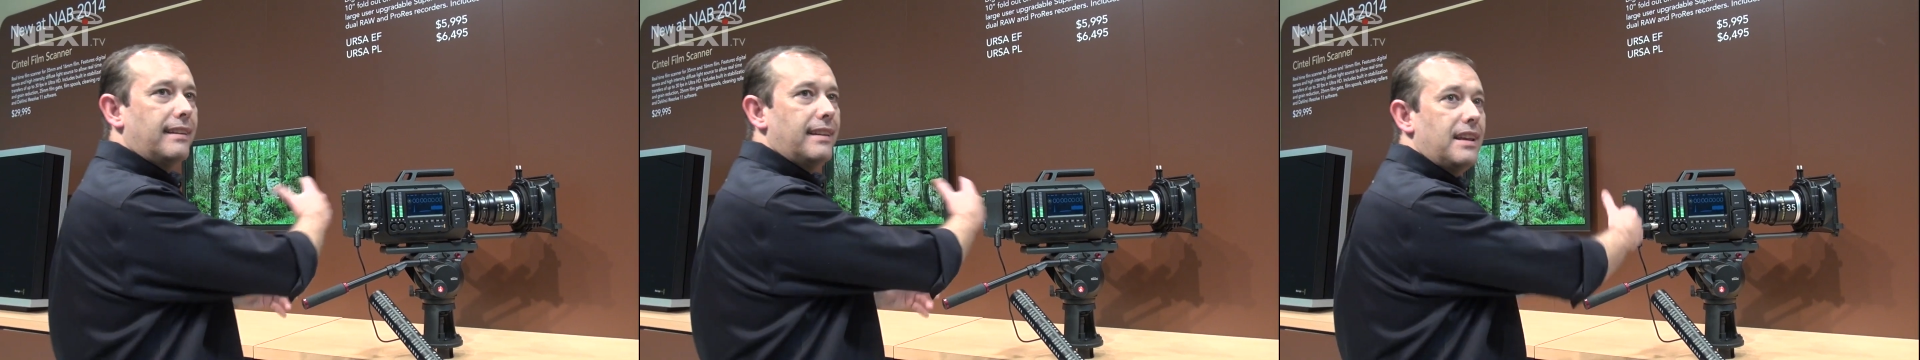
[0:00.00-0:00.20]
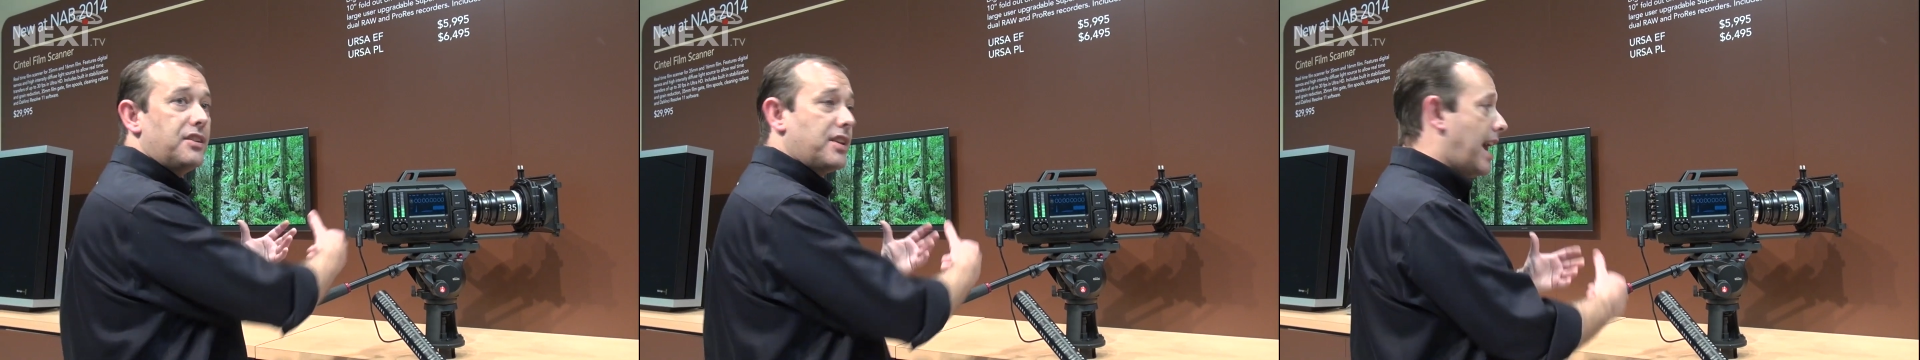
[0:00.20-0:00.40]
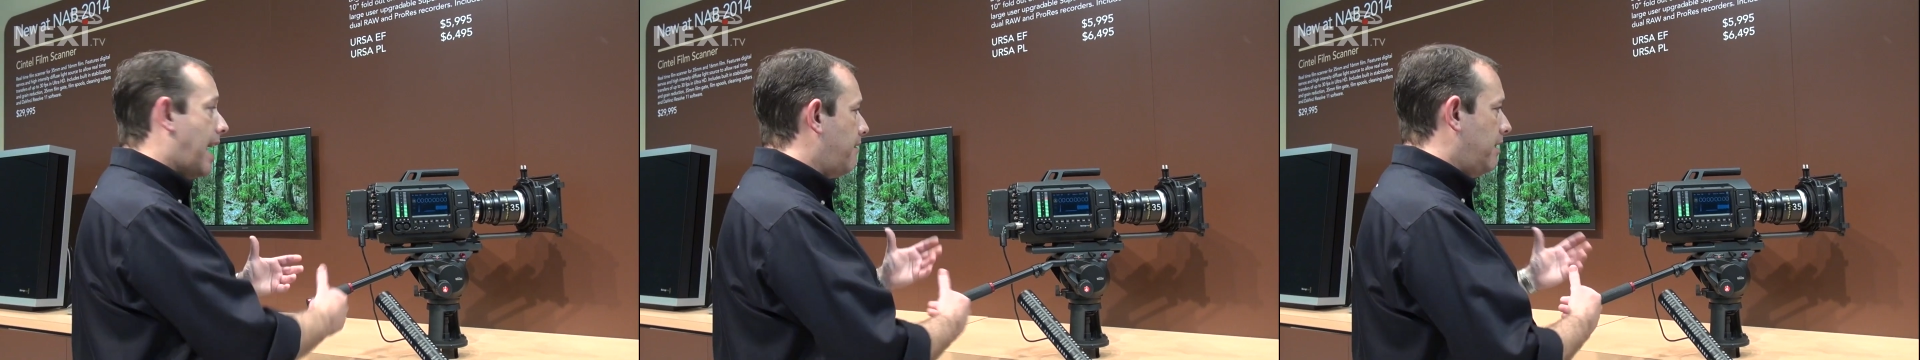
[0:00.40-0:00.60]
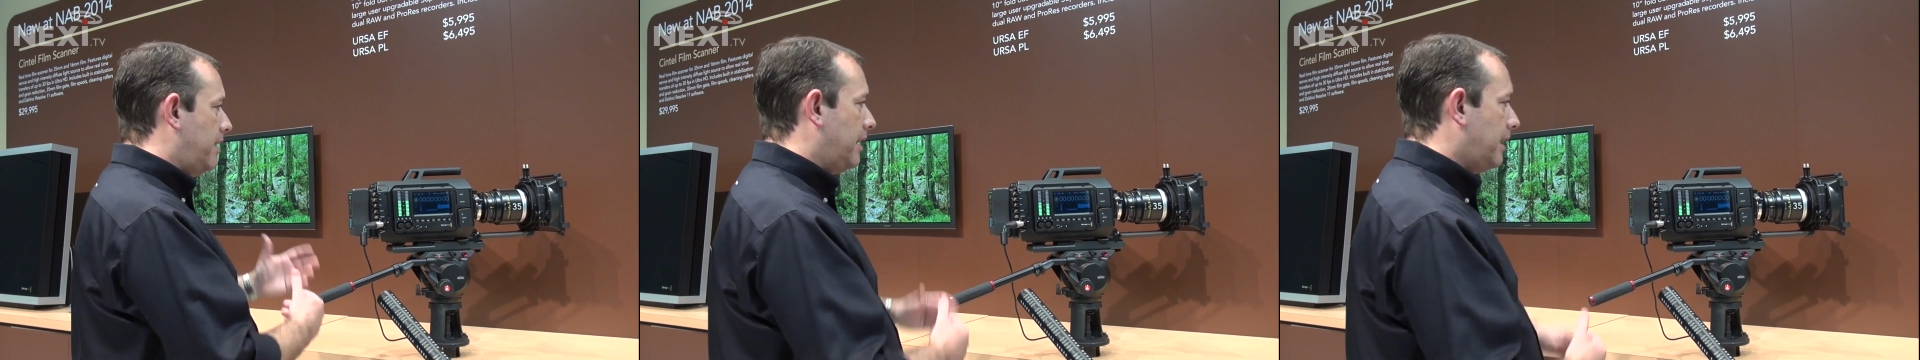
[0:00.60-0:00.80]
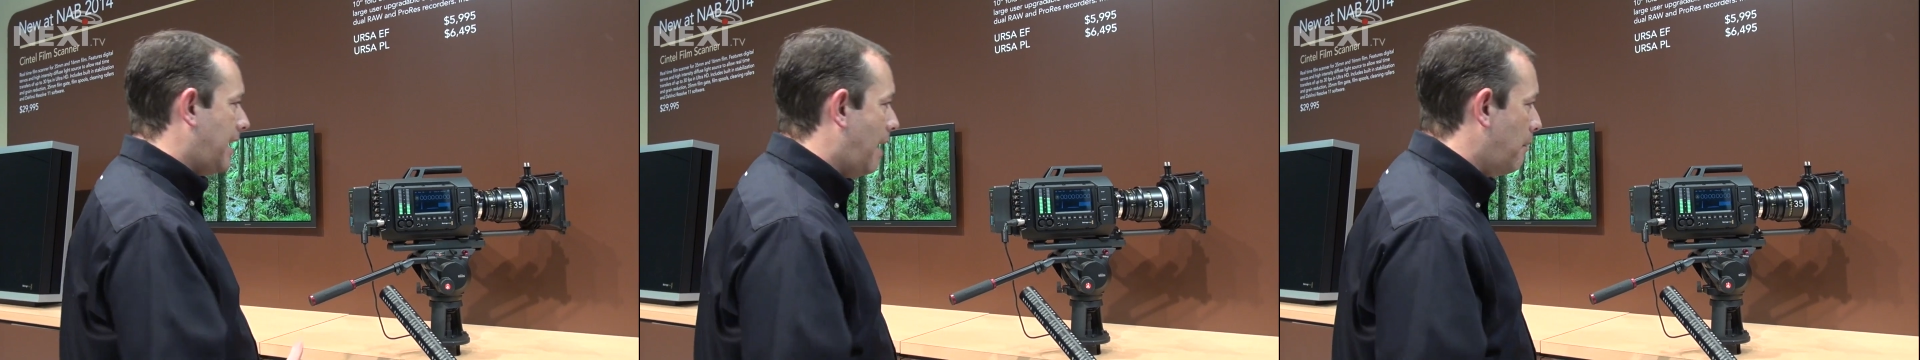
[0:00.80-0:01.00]
in this
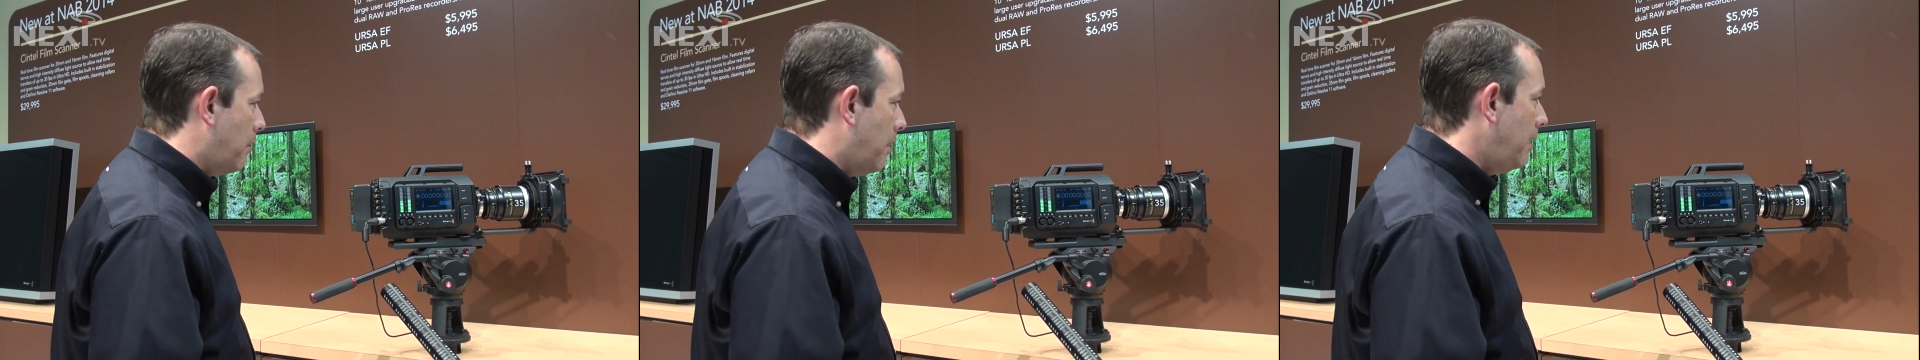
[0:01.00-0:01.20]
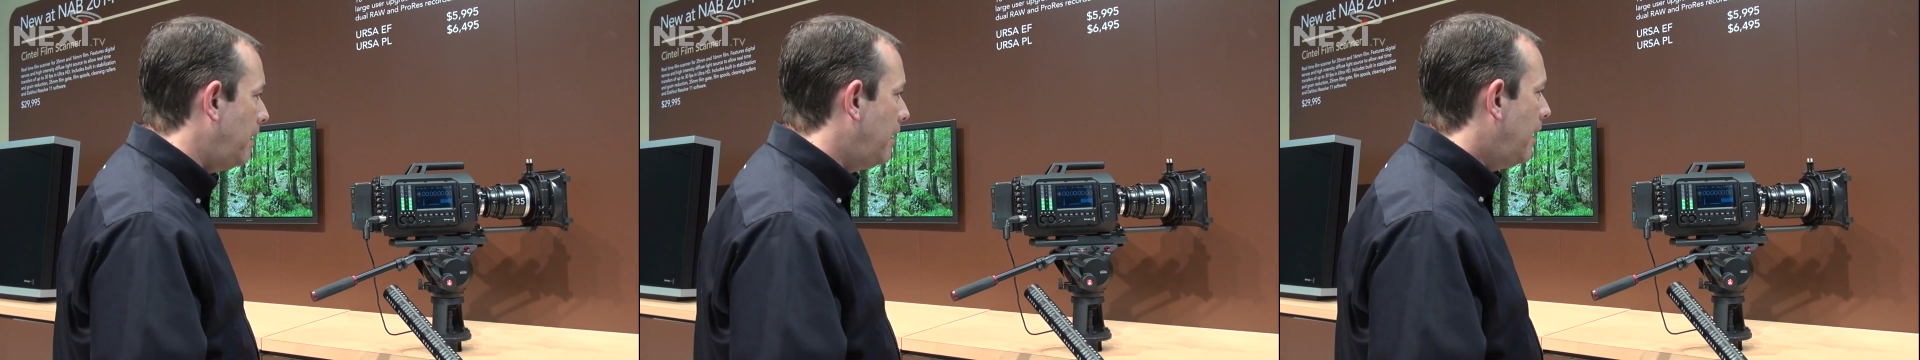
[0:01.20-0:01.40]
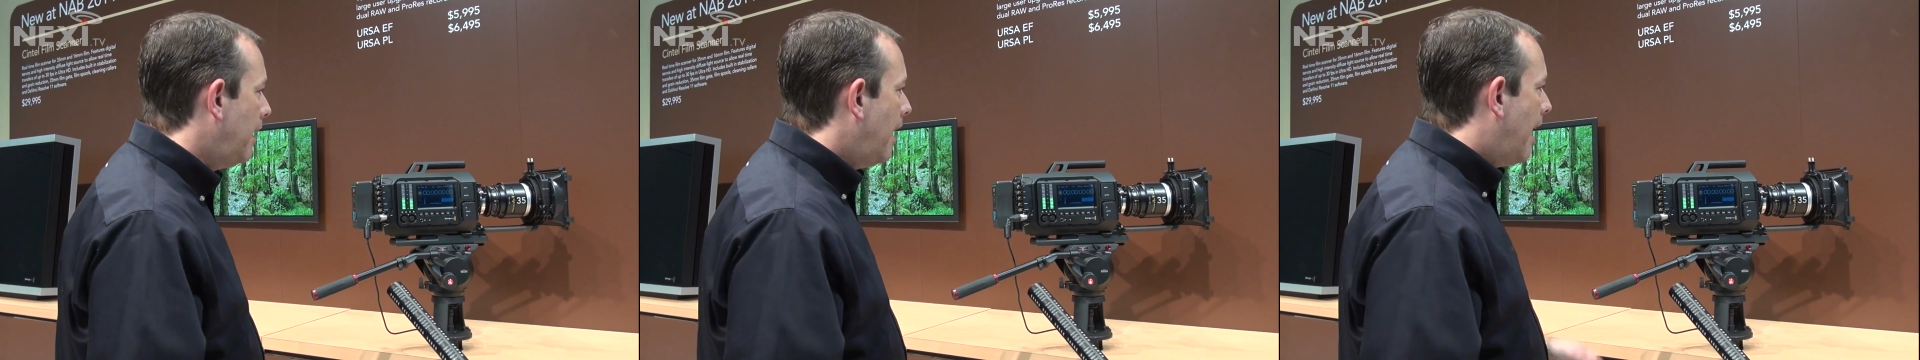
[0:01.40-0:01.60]
area of the camera.